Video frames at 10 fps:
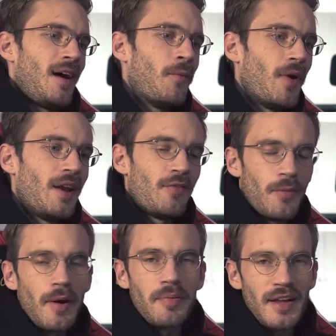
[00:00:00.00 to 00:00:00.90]
I'm waiting
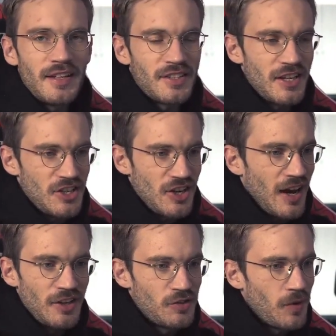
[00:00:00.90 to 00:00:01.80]
for my PlayStation.
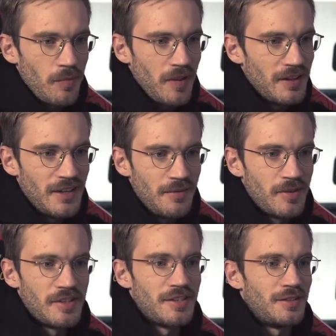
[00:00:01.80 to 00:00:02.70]
I just want to play
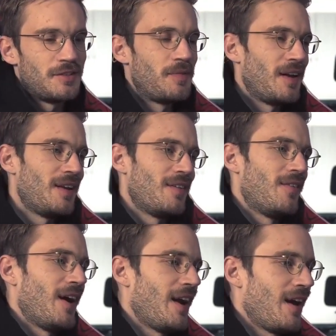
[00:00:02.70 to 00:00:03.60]
Demon's Souls, but
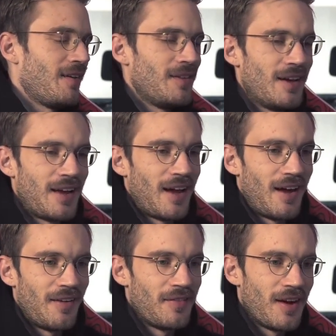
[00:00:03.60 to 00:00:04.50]
right now I'm like, I
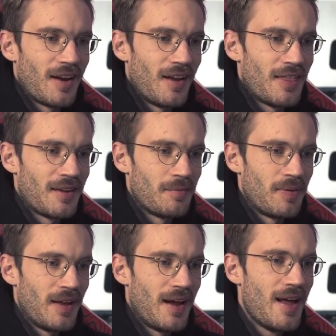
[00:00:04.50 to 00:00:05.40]
haven't got nothing to
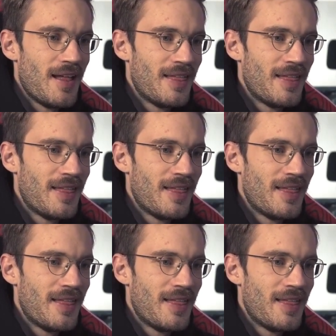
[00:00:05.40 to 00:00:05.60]
play.